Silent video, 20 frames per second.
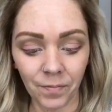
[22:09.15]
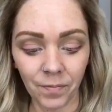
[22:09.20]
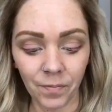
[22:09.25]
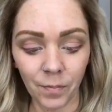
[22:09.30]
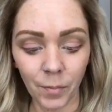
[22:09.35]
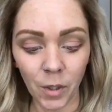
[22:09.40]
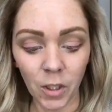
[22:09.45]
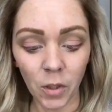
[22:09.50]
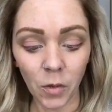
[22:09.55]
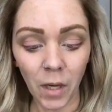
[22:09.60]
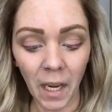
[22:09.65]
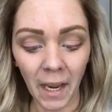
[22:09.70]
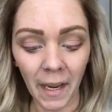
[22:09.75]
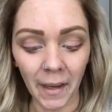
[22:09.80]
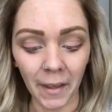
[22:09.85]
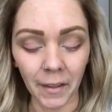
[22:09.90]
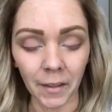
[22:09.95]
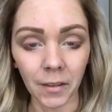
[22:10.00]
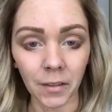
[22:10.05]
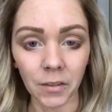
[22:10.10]
But you
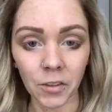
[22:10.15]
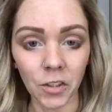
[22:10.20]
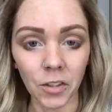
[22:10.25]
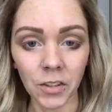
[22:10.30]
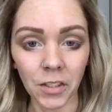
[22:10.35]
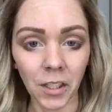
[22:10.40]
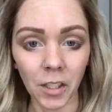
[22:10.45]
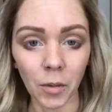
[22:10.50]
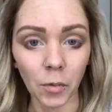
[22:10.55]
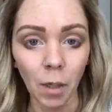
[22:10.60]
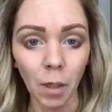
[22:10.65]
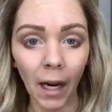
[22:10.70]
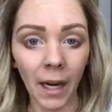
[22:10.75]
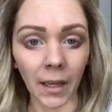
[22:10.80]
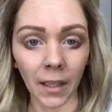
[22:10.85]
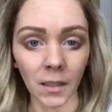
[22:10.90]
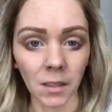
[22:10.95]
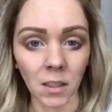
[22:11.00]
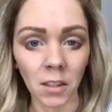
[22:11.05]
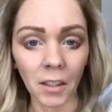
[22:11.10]
can. Just get a rag
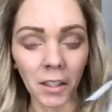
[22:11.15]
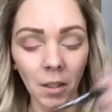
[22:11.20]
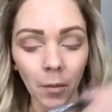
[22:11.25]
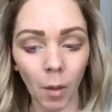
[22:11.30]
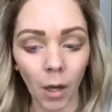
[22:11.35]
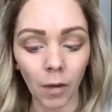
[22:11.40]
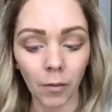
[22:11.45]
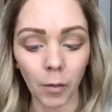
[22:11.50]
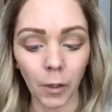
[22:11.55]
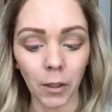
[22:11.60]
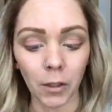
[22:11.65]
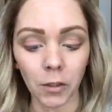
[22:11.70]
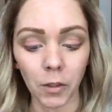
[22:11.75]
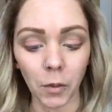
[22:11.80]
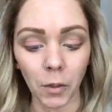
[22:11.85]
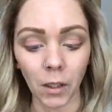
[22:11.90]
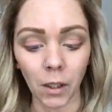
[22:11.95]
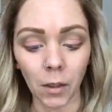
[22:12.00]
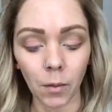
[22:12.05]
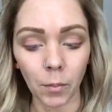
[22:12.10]
and clean them off while you're
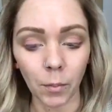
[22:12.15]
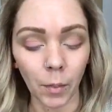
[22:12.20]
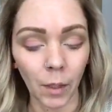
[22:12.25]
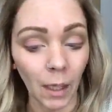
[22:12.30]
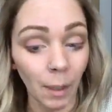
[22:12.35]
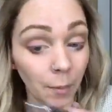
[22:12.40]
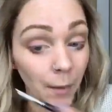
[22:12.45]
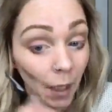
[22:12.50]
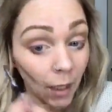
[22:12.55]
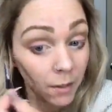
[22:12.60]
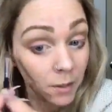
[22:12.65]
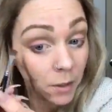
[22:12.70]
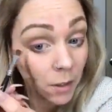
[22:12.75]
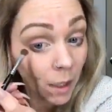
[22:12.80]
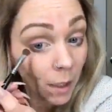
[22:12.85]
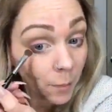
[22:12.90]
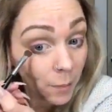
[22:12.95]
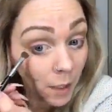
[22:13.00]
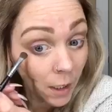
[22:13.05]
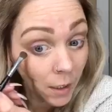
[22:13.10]
doing it. But I'm
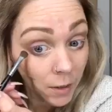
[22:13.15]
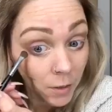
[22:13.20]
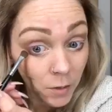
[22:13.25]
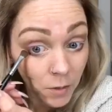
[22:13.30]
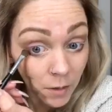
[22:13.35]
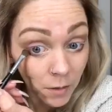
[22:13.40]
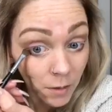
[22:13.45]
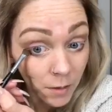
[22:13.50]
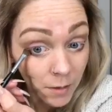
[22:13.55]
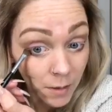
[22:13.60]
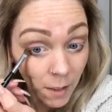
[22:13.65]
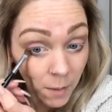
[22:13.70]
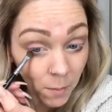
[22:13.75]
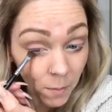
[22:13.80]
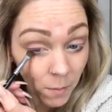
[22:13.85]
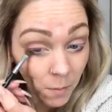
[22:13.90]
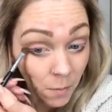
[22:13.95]
not using the same.